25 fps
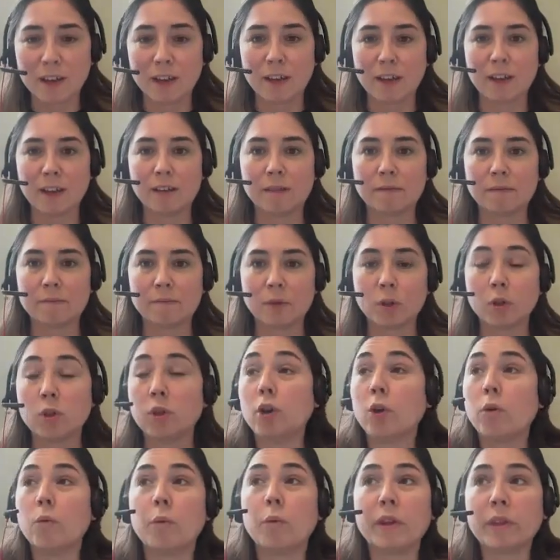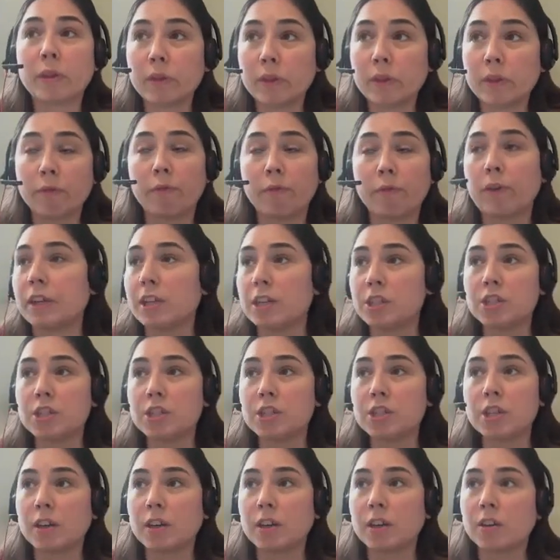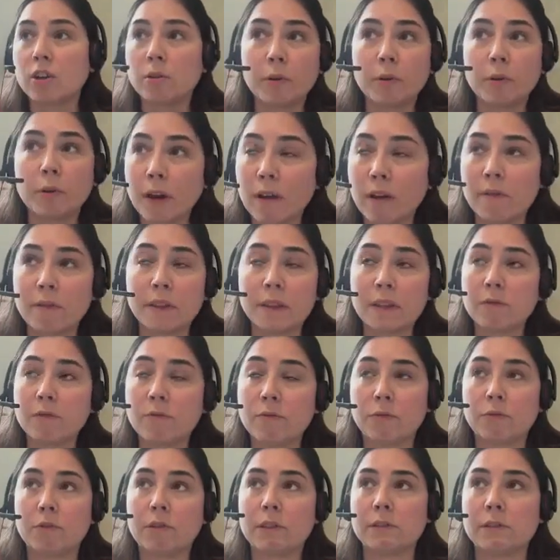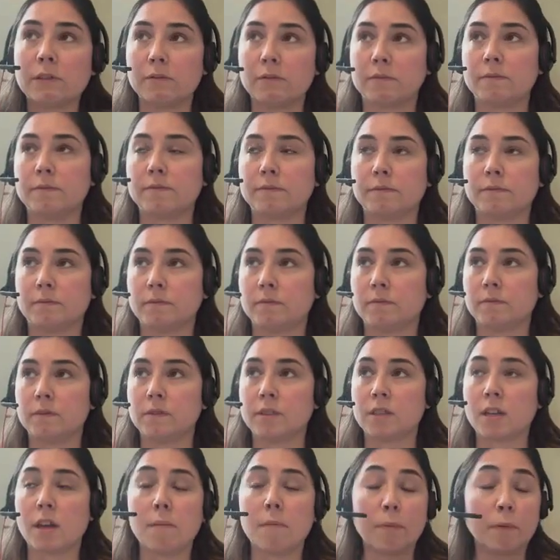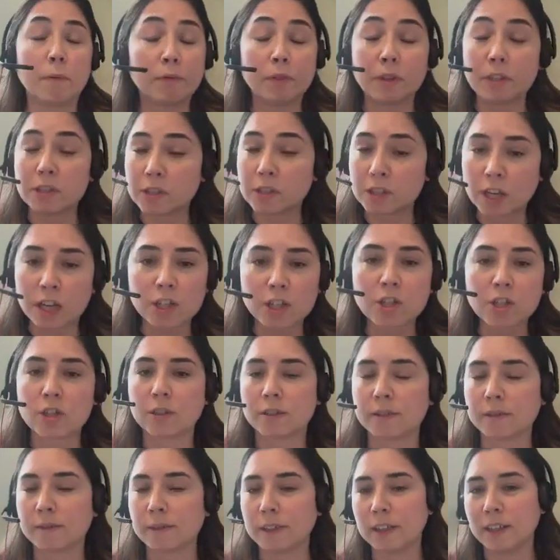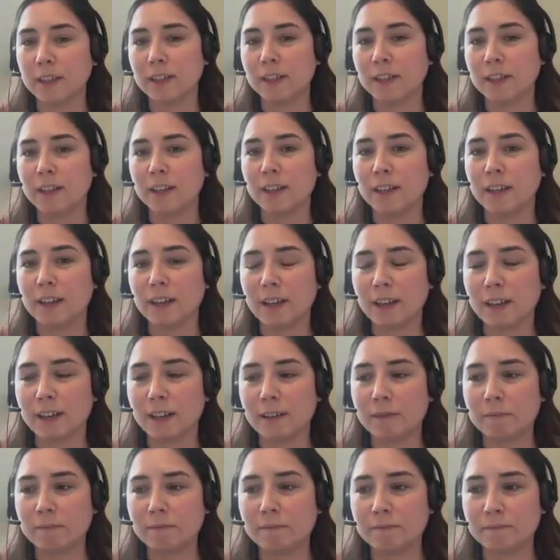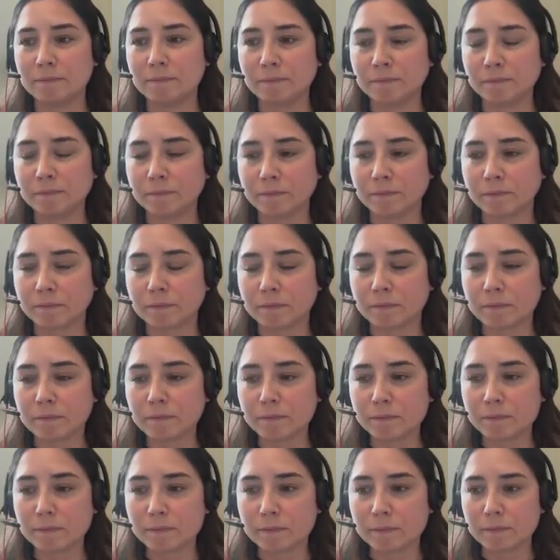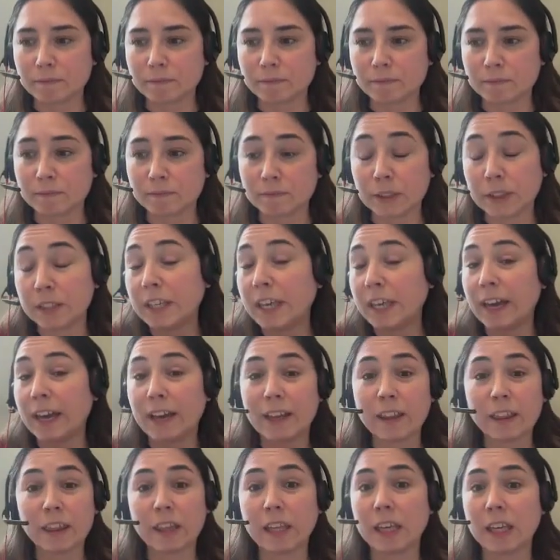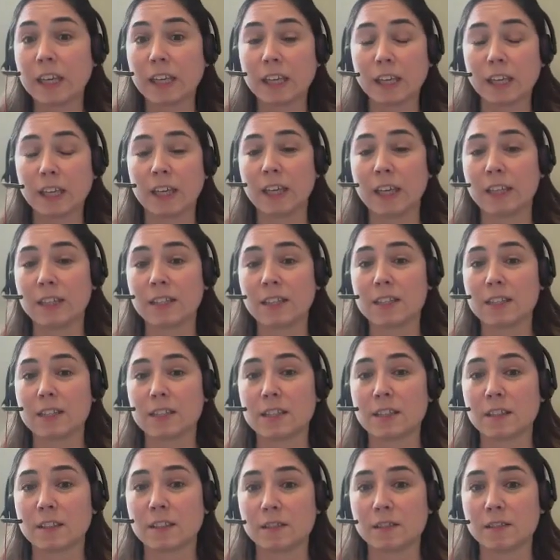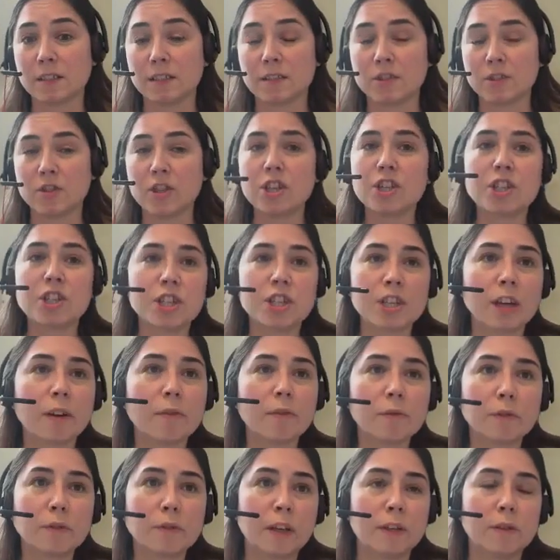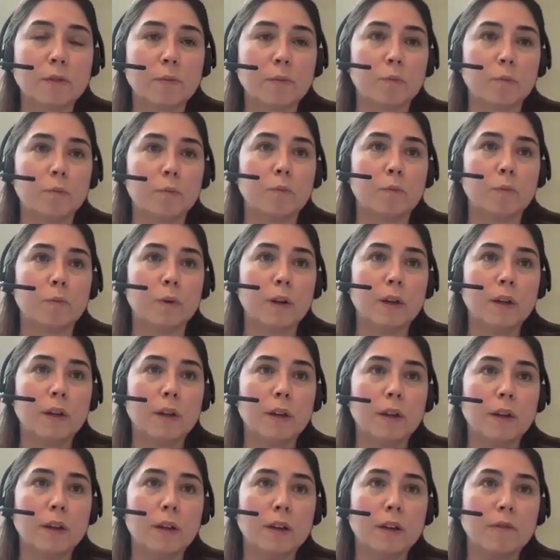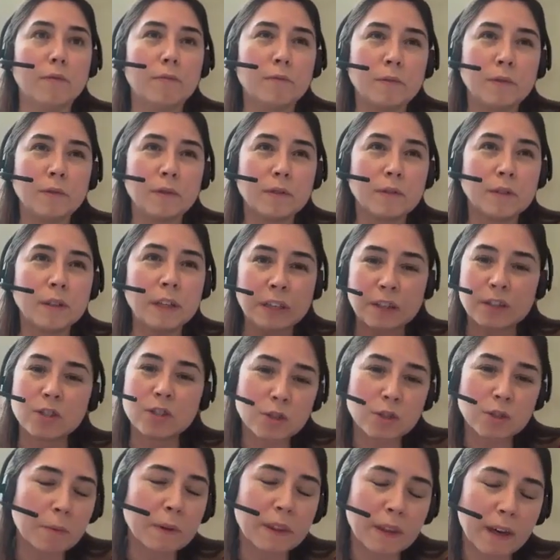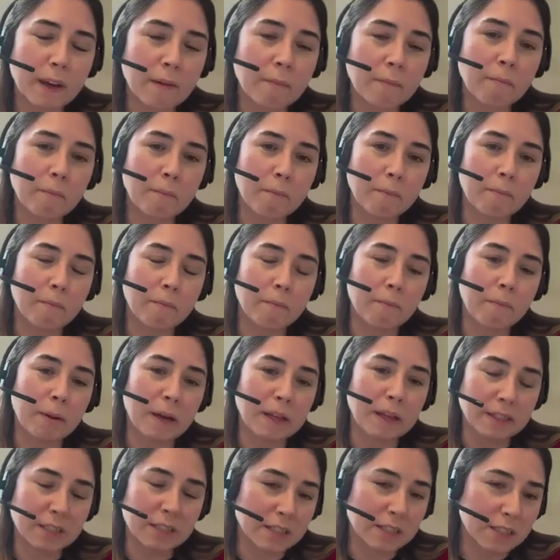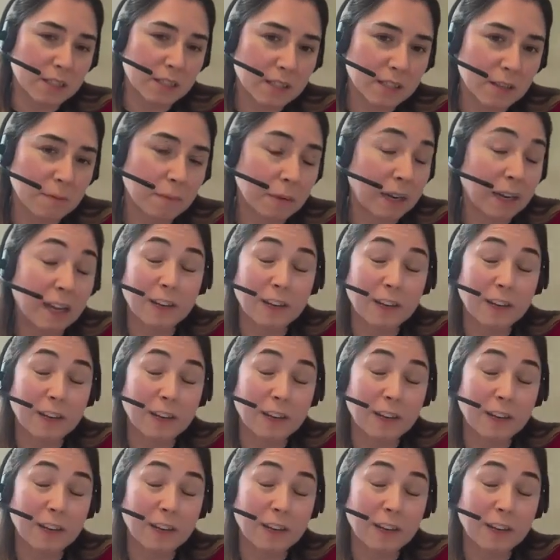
Although with the financial economy we have a different type of discussion. Um, but yeah, I think it's the shift that needs to be done by the system.